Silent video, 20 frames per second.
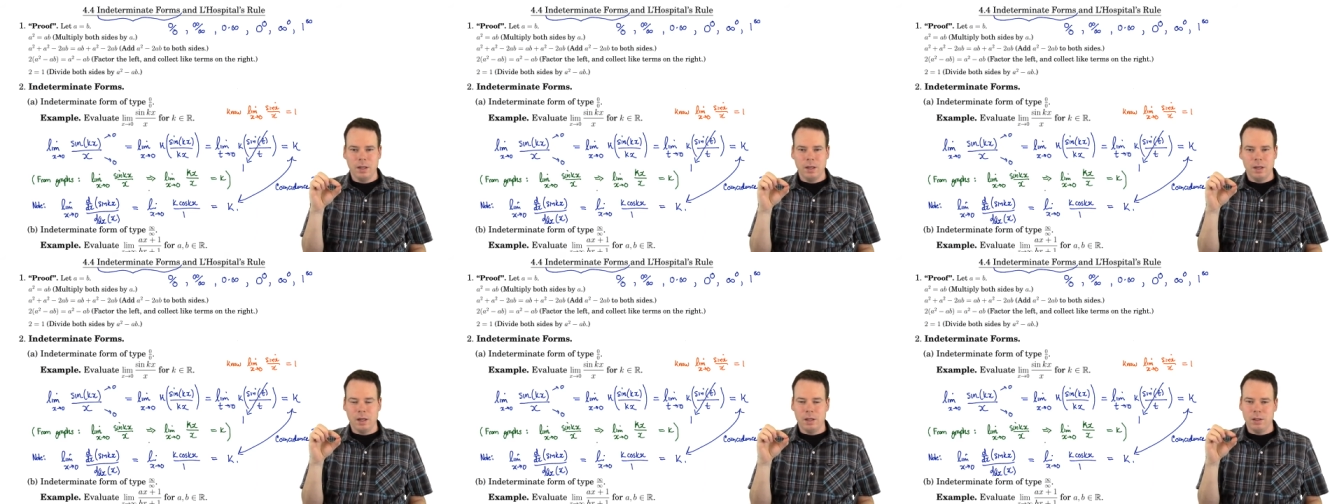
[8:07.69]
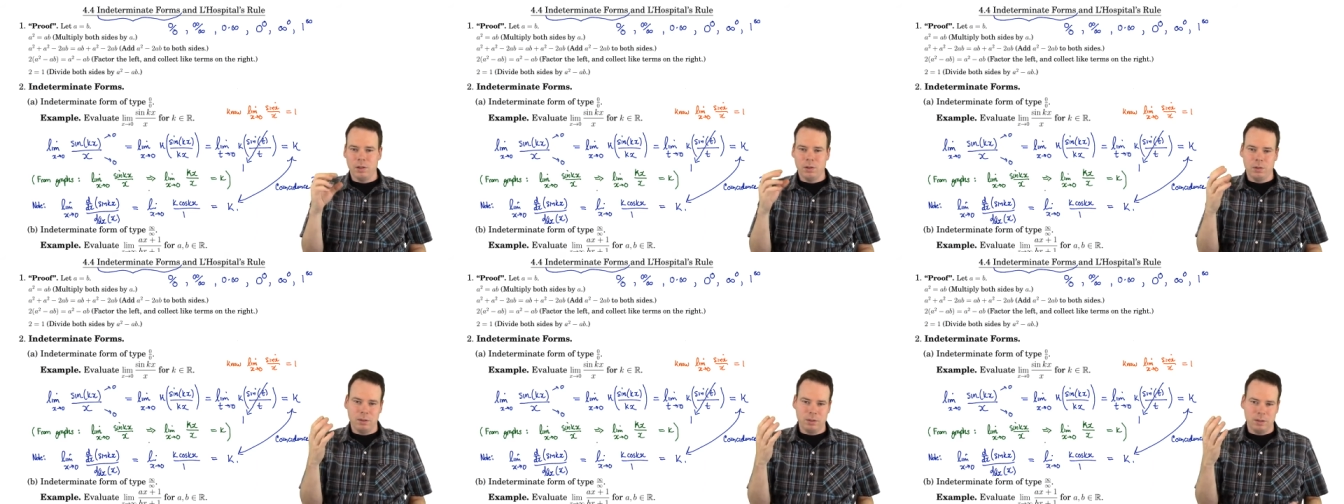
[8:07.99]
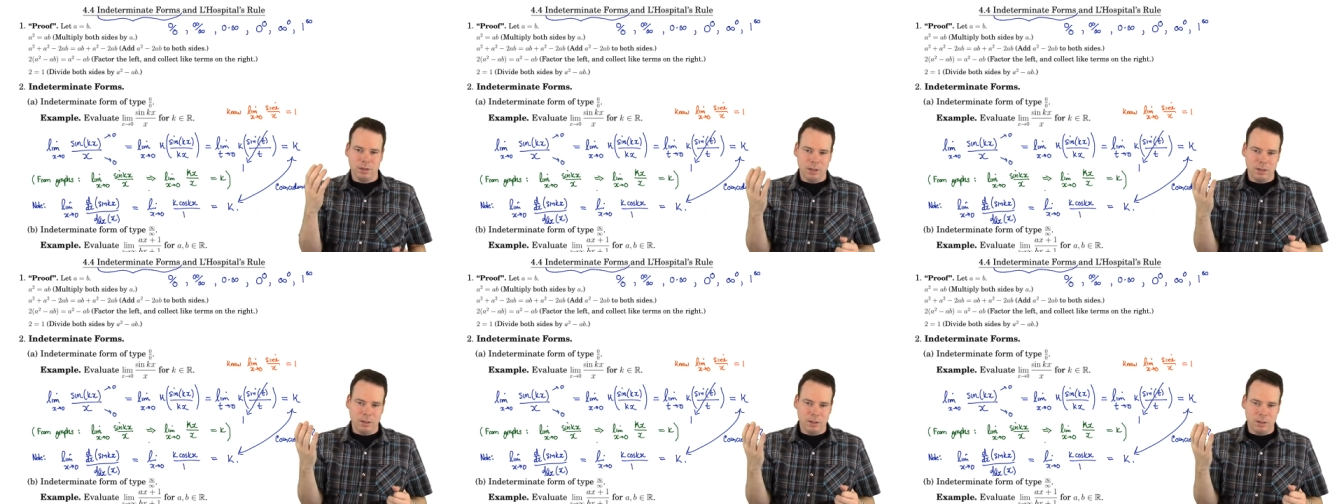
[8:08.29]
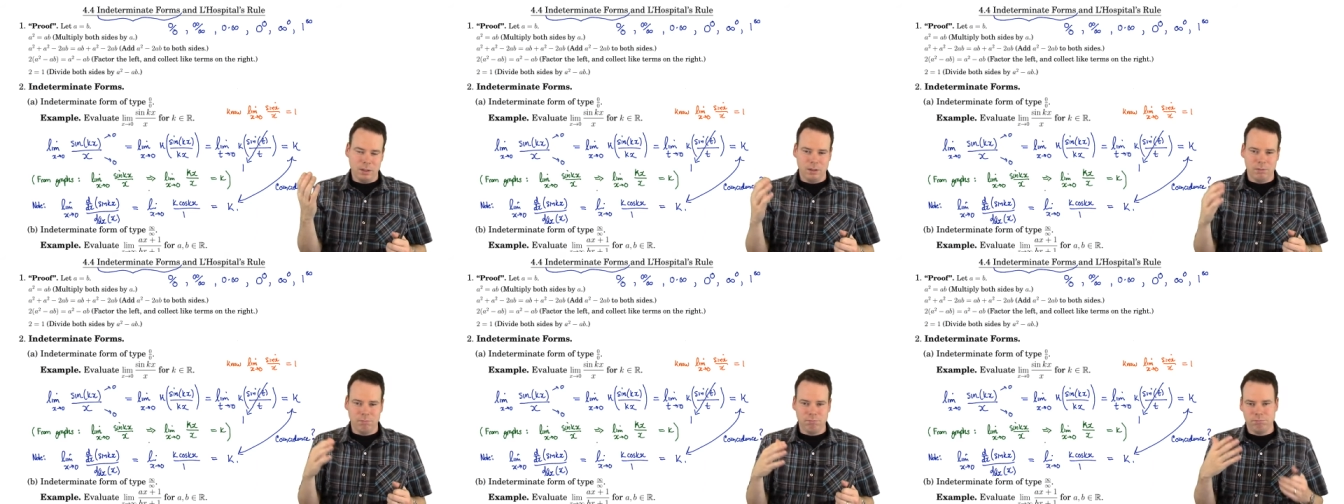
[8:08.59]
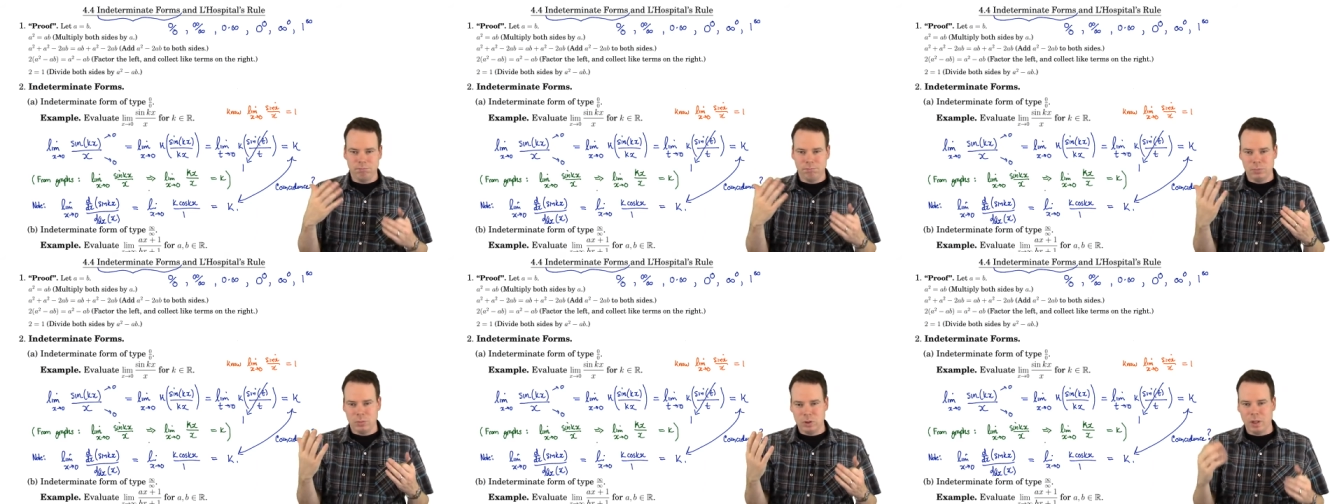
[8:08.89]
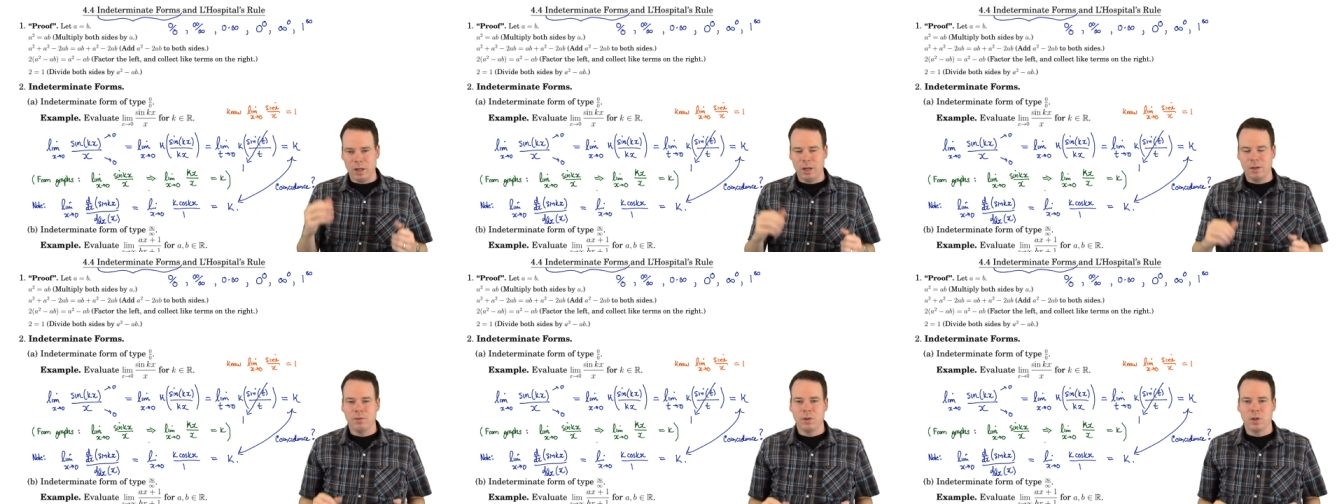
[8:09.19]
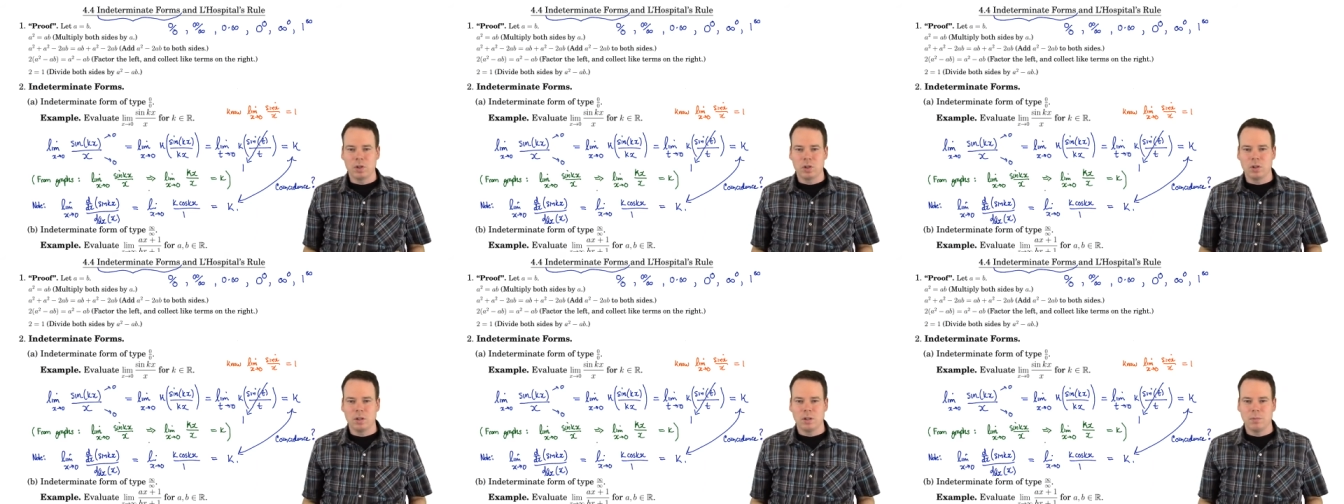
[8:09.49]
I noticed that the sine
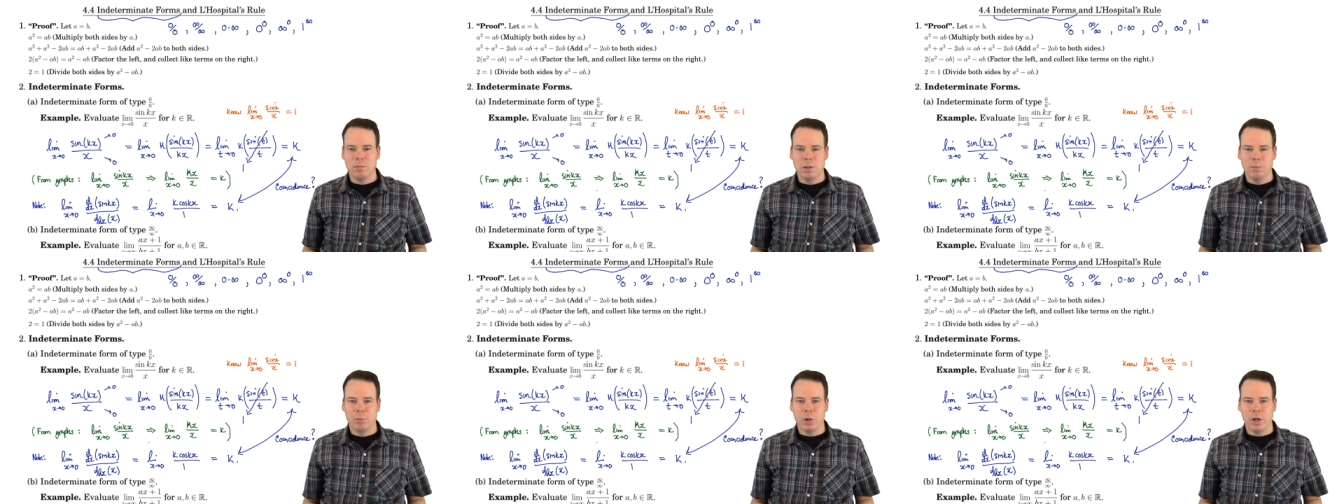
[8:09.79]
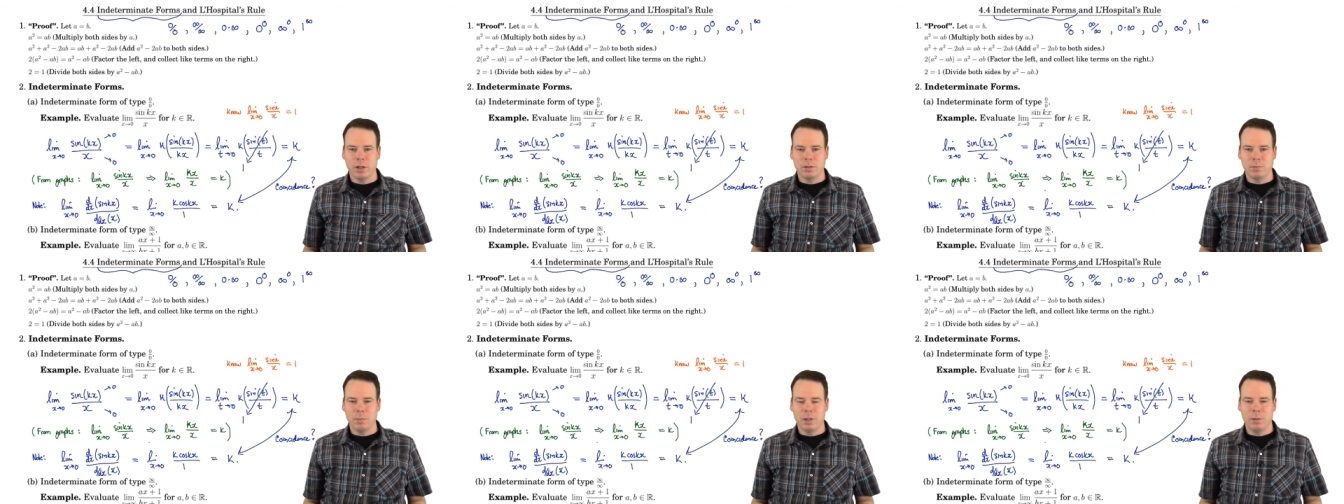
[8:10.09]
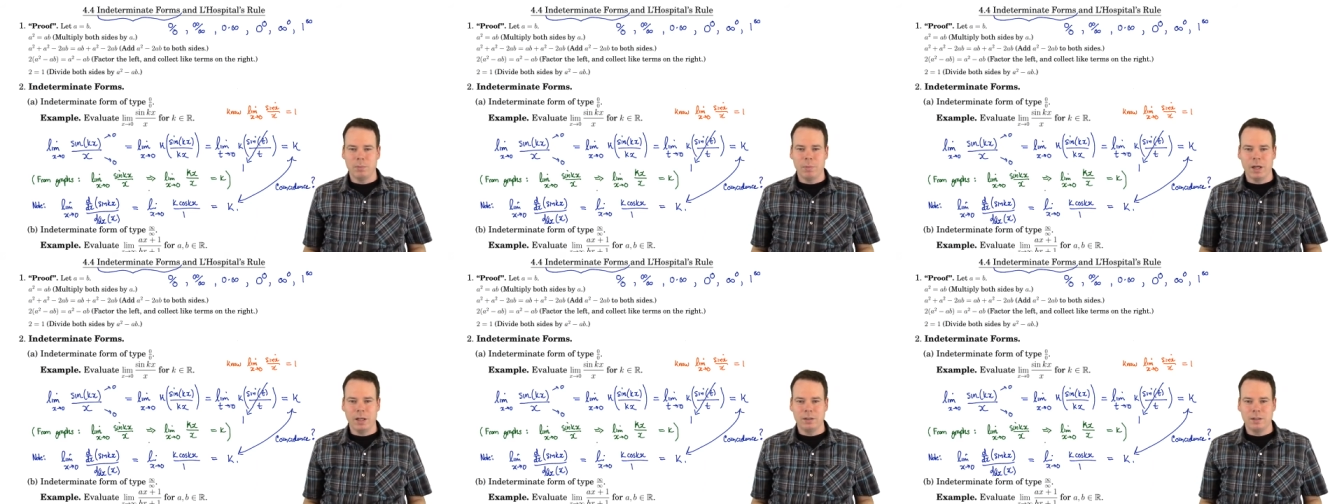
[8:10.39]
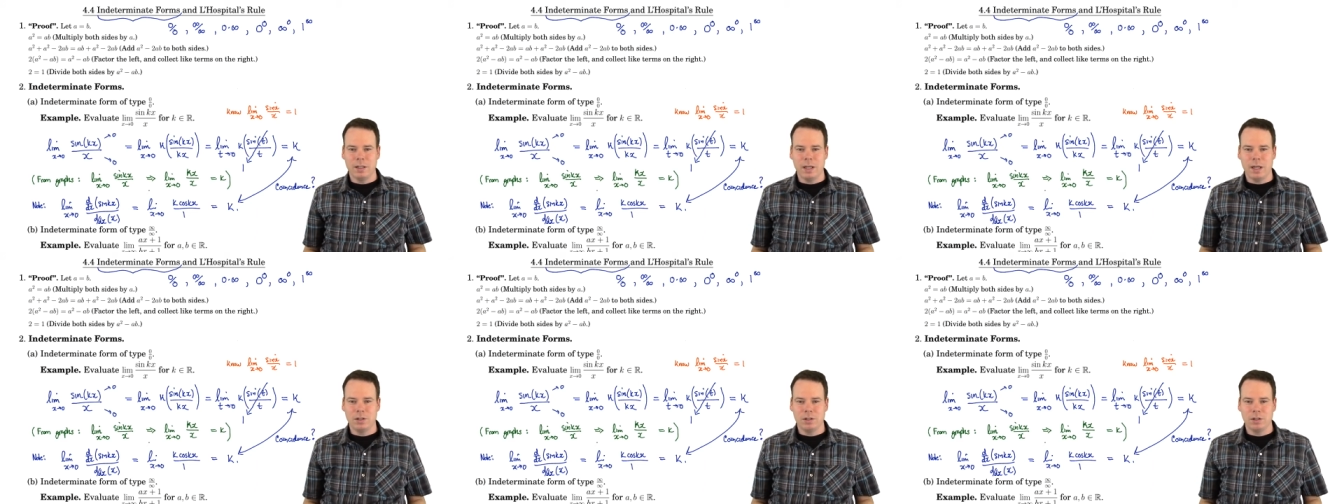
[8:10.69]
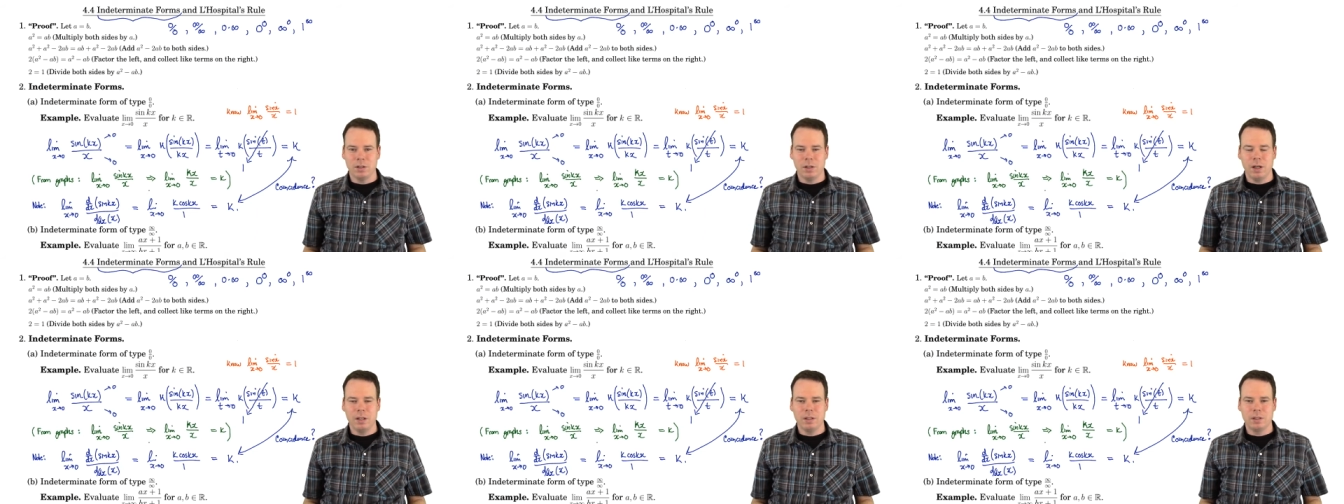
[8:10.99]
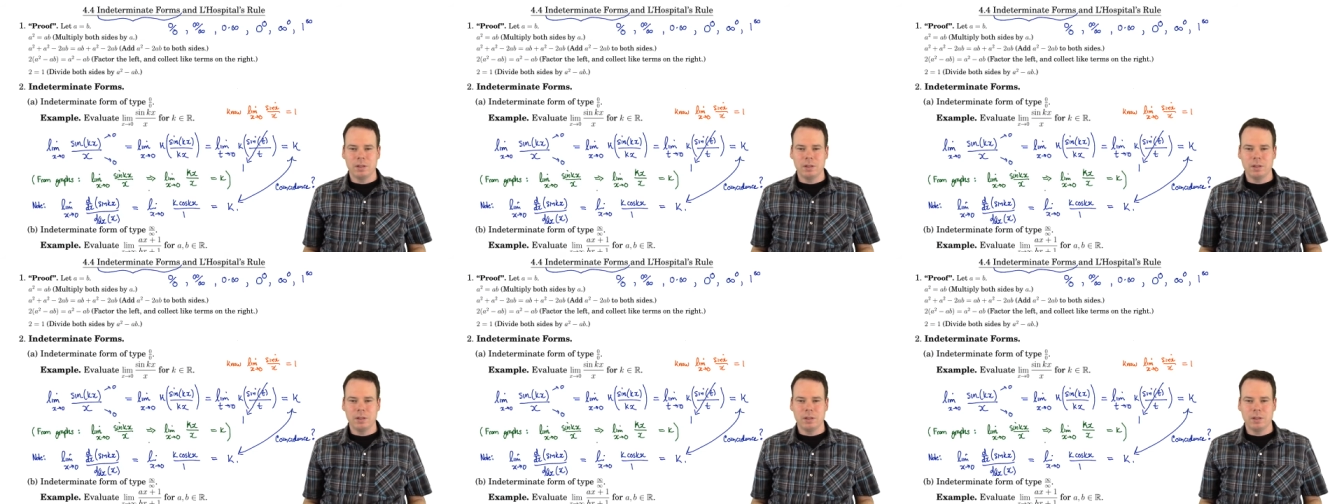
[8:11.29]
function can be approximated by its tangent line,